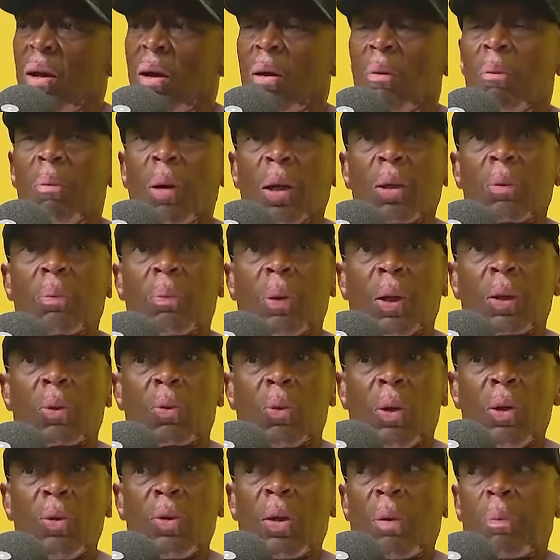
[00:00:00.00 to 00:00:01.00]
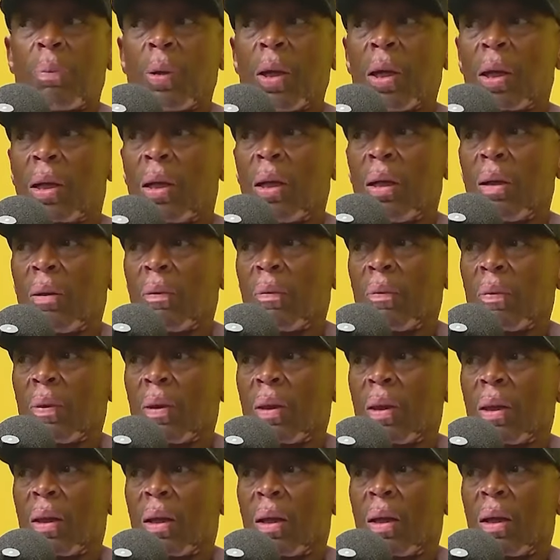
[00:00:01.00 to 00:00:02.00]
but but when you are big,
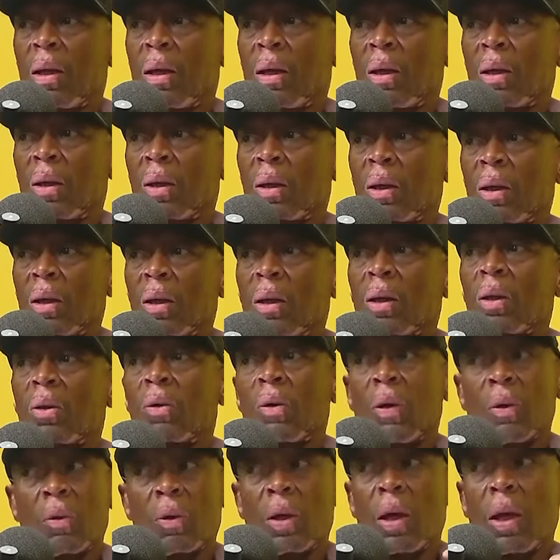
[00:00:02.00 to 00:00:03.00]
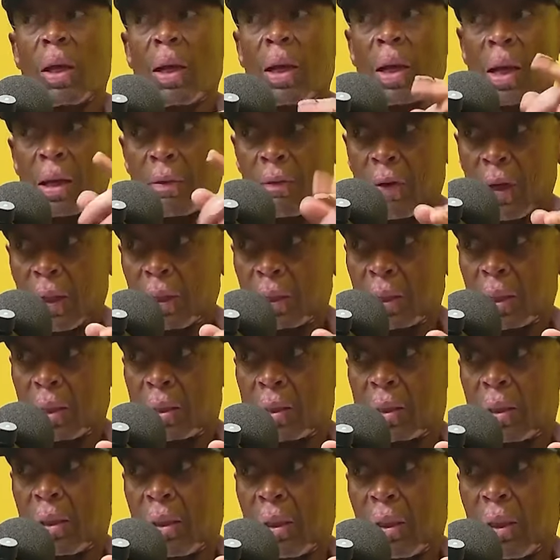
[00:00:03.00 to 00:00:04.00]
you, you had an advantage.
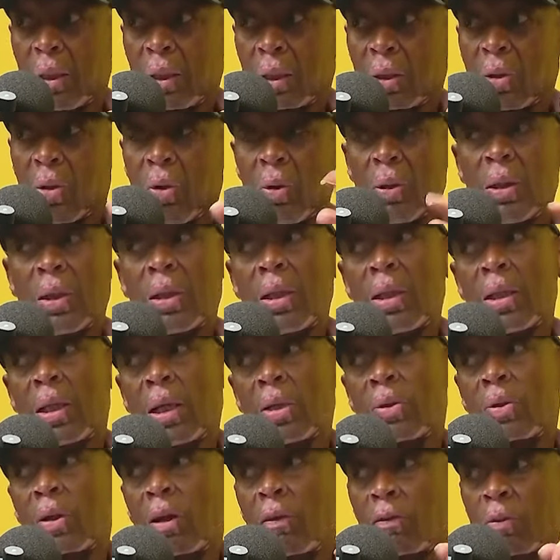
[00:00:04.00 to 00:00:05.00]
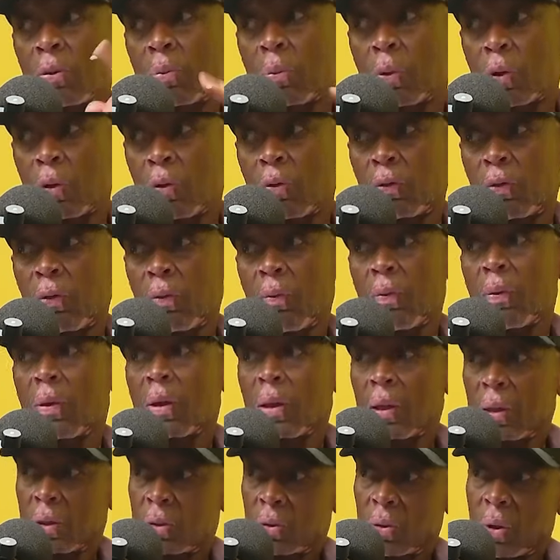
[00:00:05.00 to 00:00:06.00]
Oh yes. The yeah. only thing that you have to prove
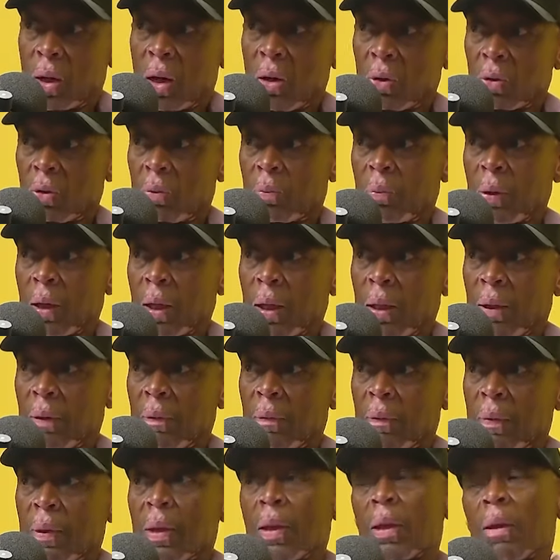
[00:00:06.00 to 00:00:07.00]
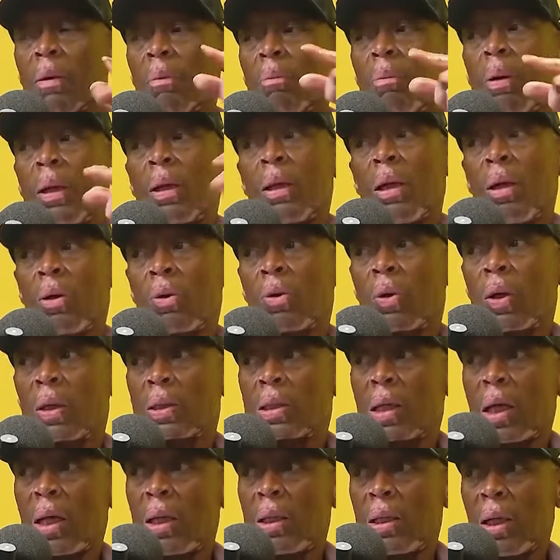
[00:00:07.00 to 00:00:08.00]
is to how you play. Oh yes. But yeah. now you are
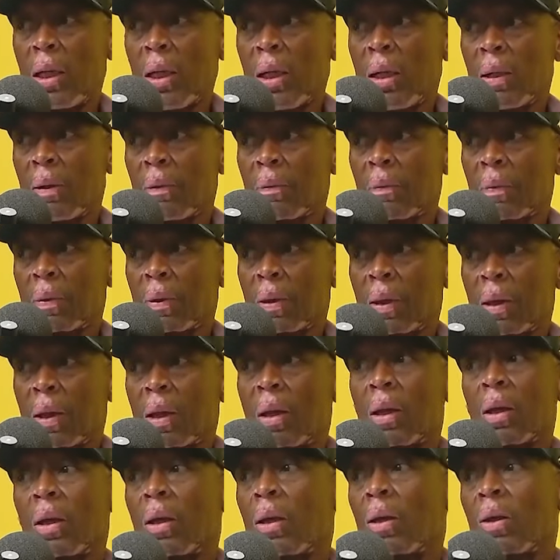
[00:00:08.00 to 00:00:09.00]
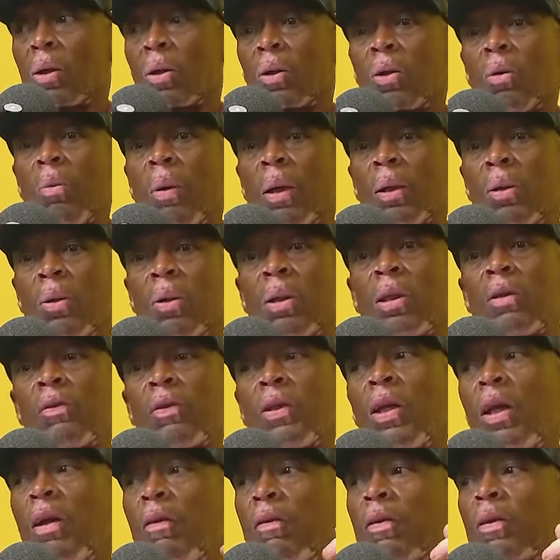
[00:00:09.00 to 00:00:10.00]
tinier. Mm-hmm you might not even
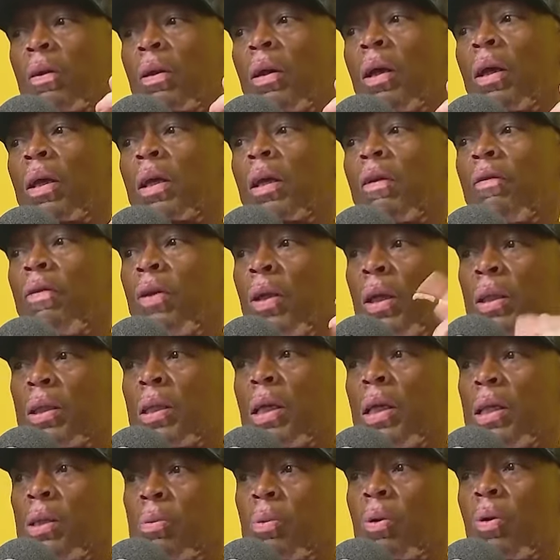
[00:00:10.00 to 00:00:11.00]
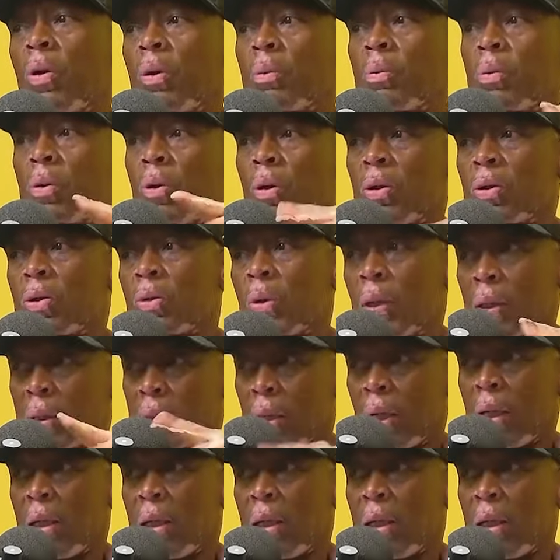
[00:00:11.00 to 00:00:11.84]
have uh, given a chance because, because you are tiny.